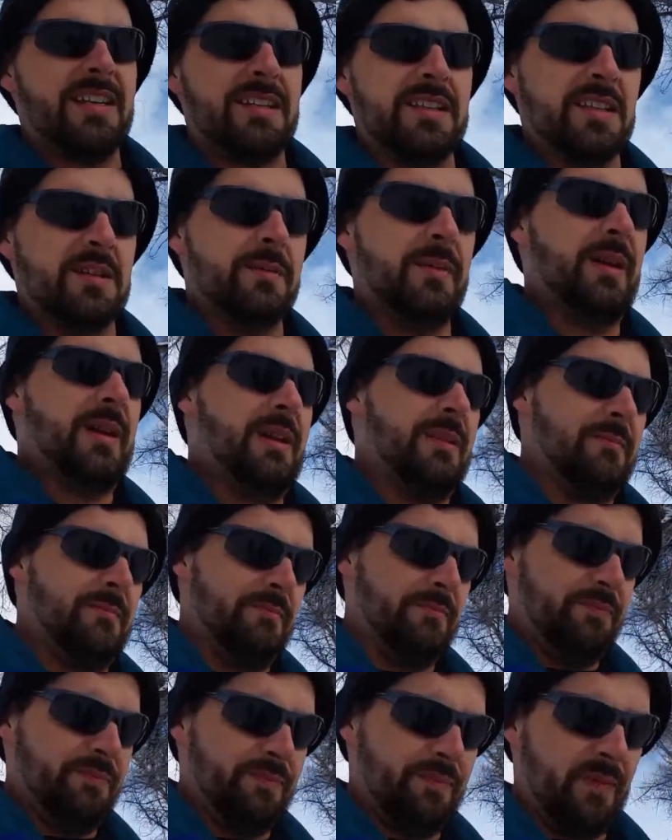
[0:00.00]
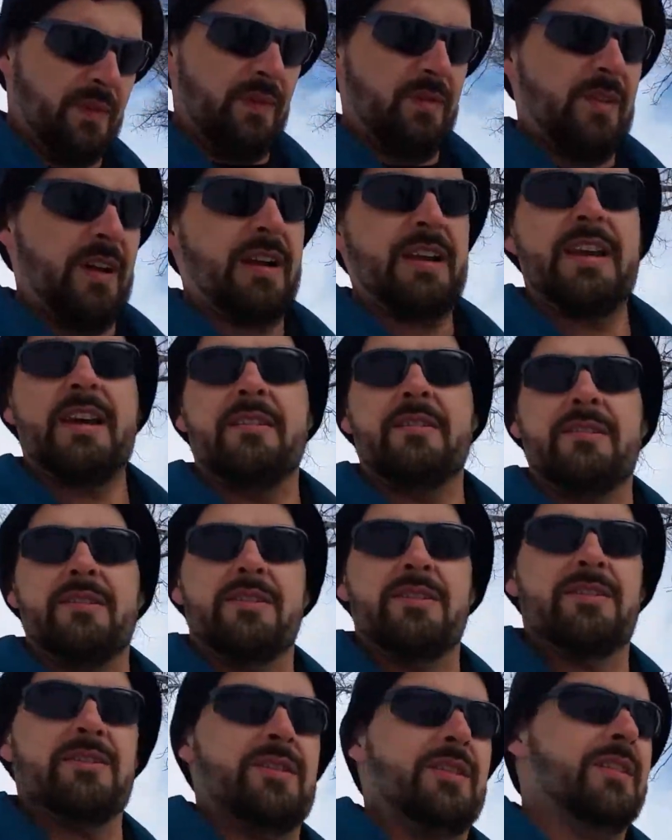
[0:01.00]
a little bit right now in
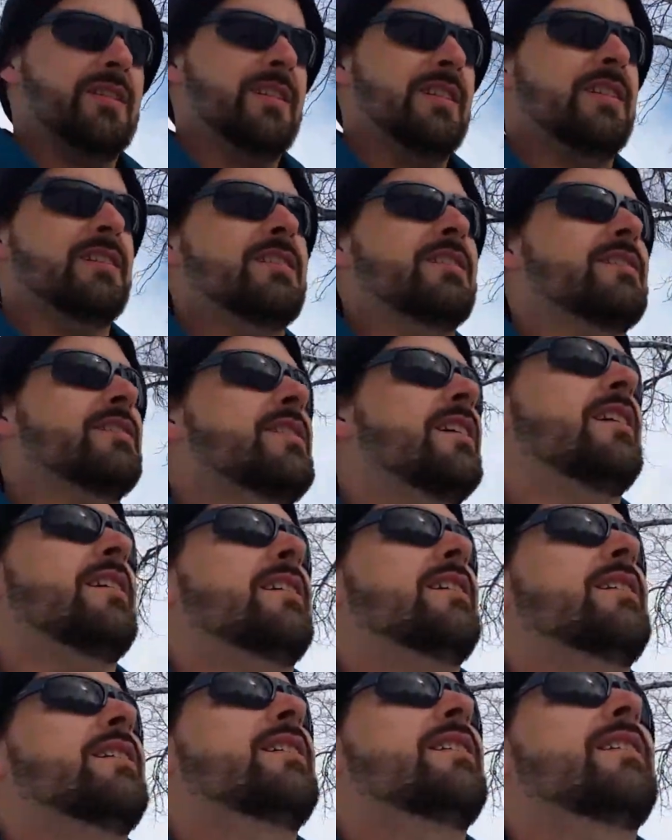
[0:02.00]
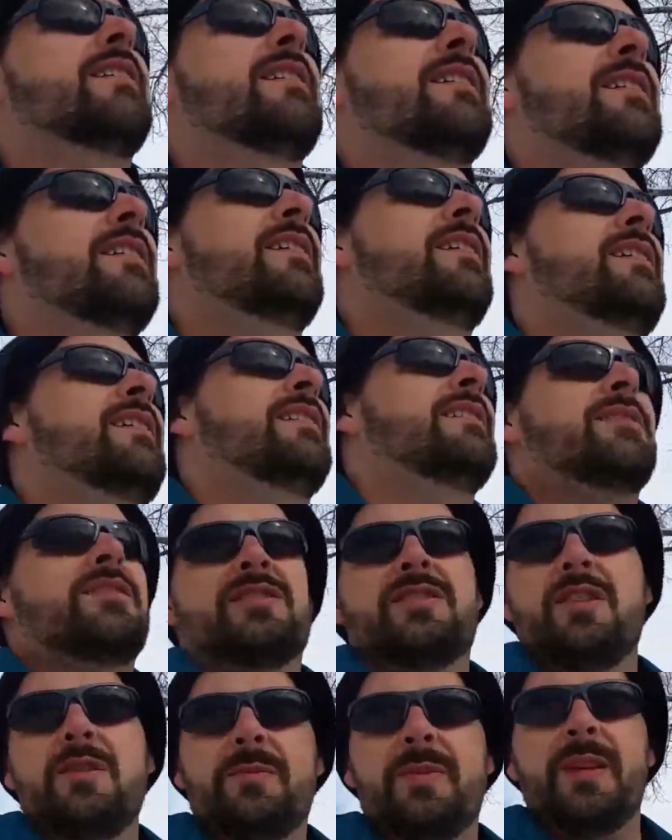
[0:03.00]
Houston because it's not
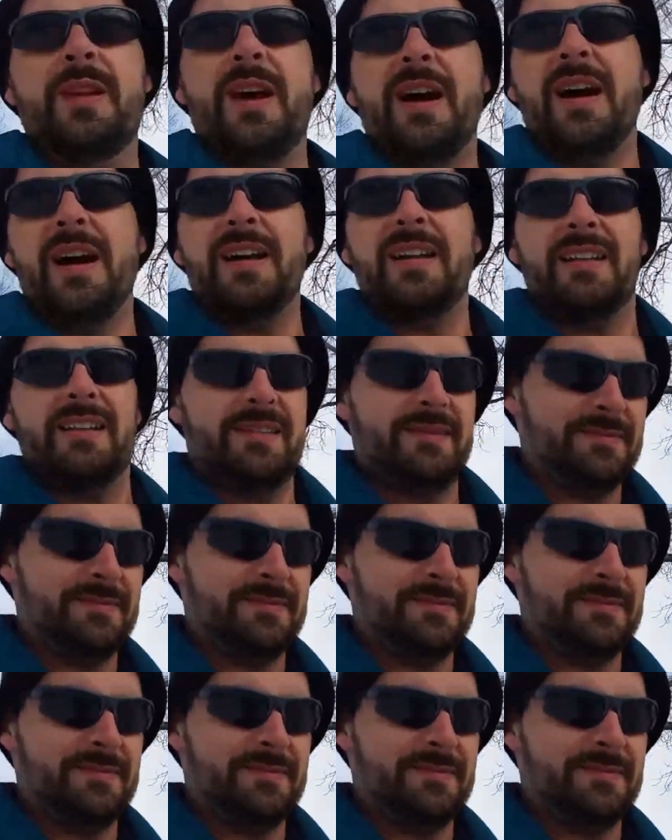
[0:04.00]
stupid hot.